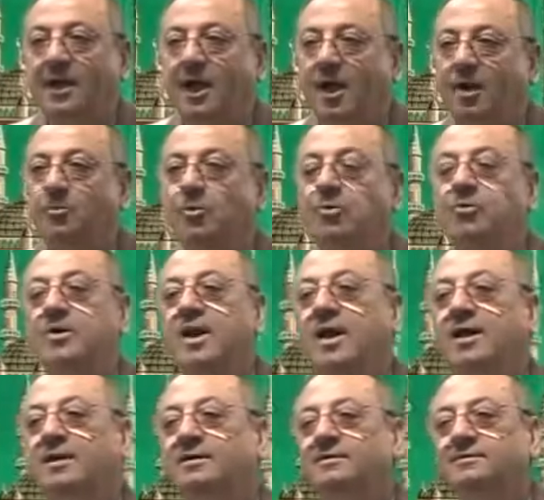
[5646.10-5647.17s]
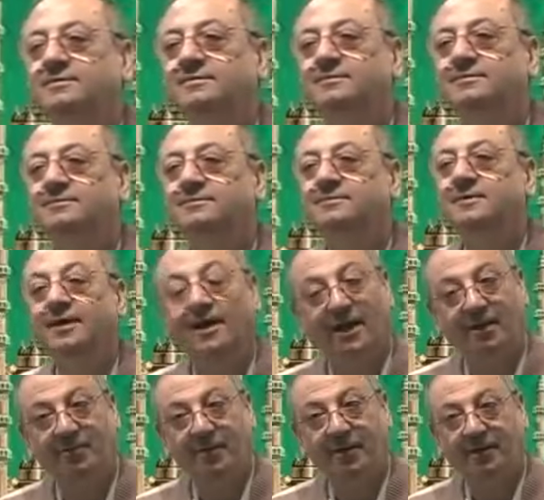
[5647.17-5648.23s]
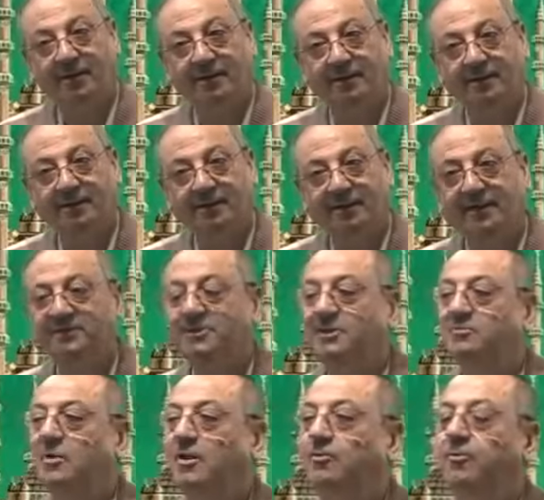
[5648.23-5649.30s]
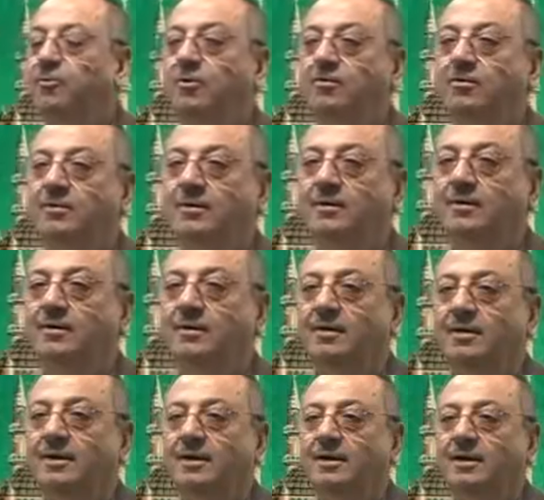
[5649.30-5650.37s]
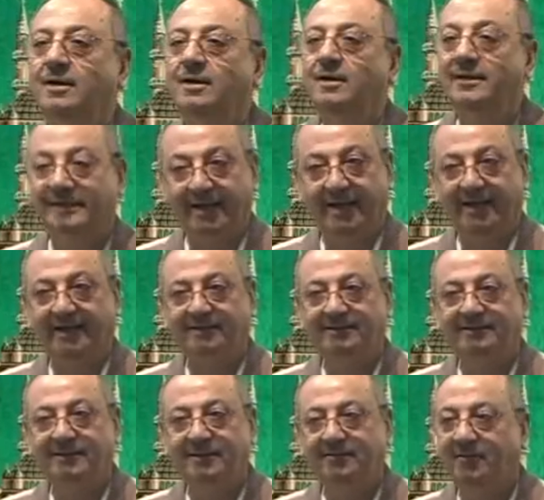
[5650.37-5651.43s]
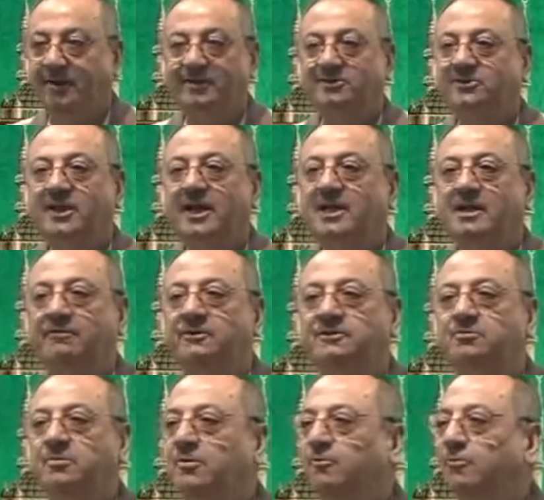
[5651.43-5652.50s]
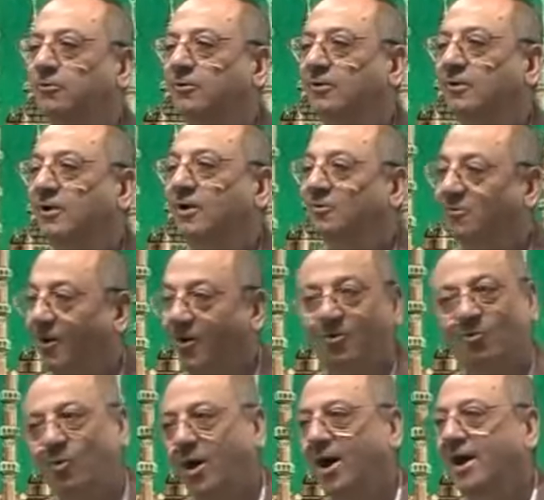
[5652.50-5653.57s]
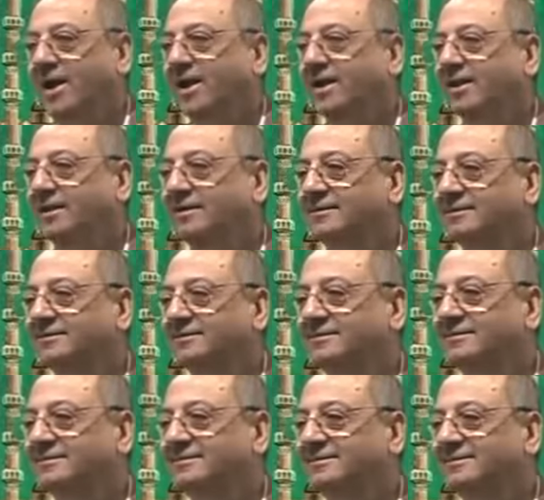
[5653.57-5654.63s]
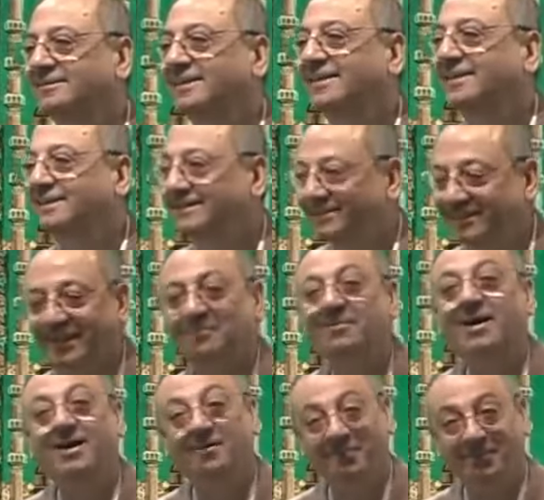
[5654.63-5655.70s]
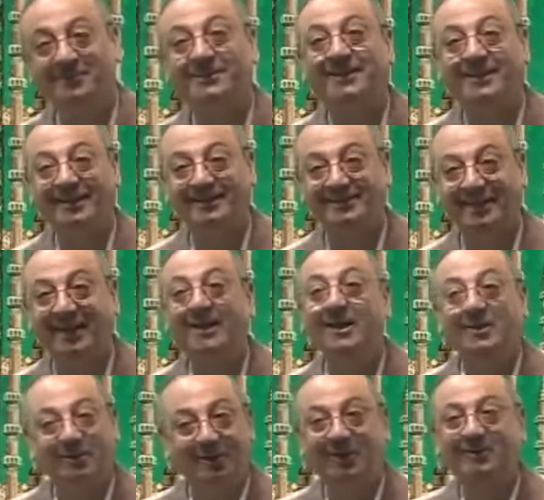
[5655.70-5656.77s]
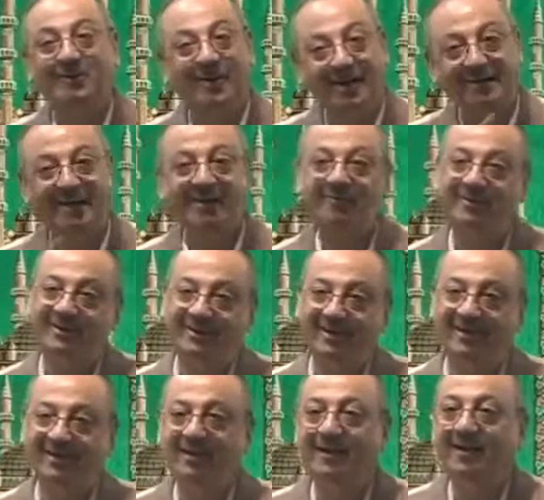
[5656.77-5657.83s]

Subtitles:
abuna? Khabar. Is it marfu? Yes. What is the sign of its marfu? Wow. Why? Jama mudhakkar salim. You got to write everything.